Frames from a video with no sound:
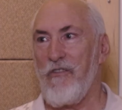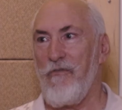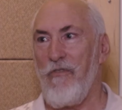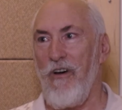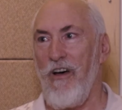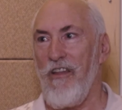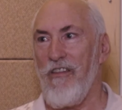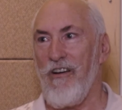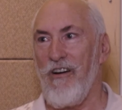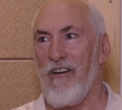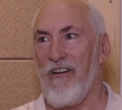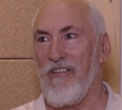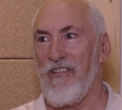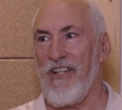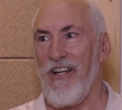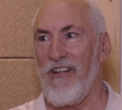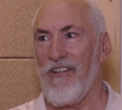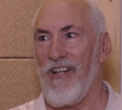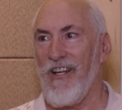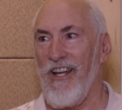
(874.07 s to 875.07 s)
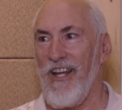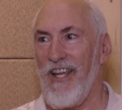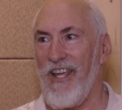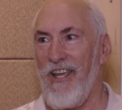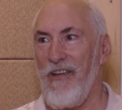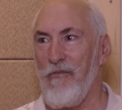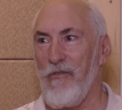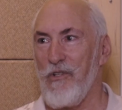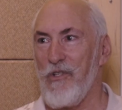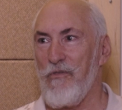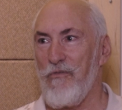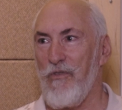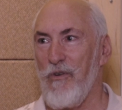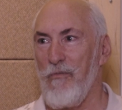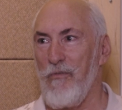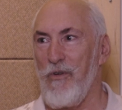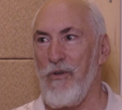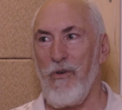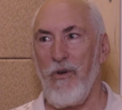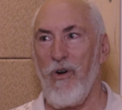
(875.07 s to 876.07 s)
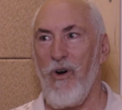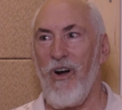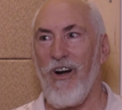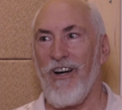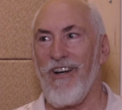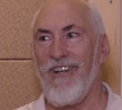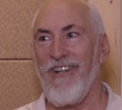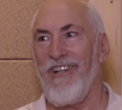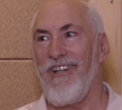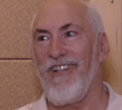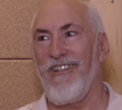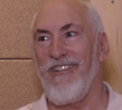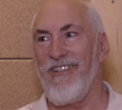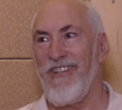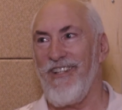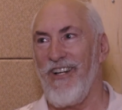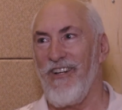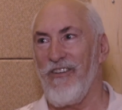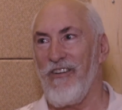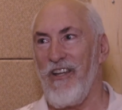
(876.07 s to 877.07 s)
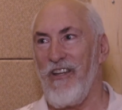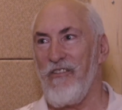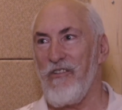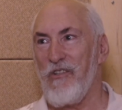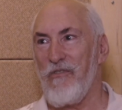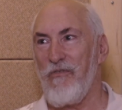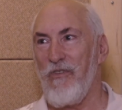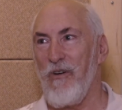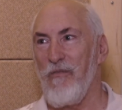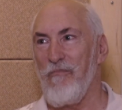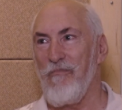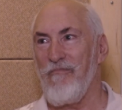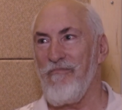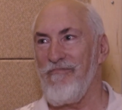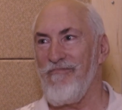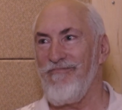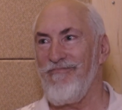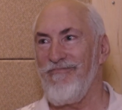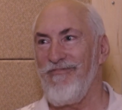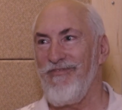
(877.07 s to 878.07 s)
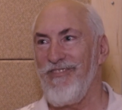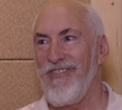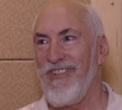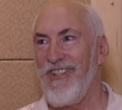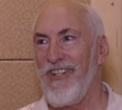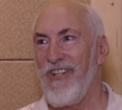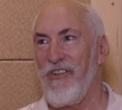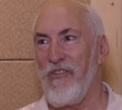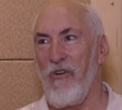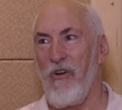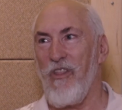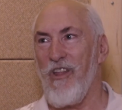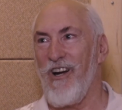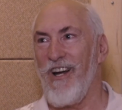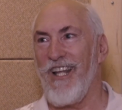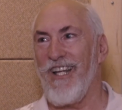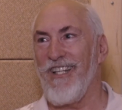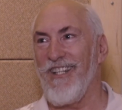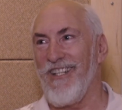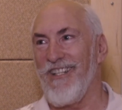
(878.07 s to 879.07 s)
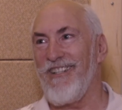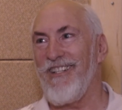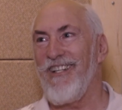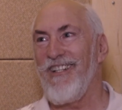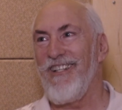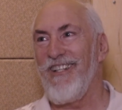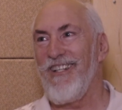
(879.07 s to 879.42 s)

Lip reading: father sounded like he was from New York. And, he's from Northern England.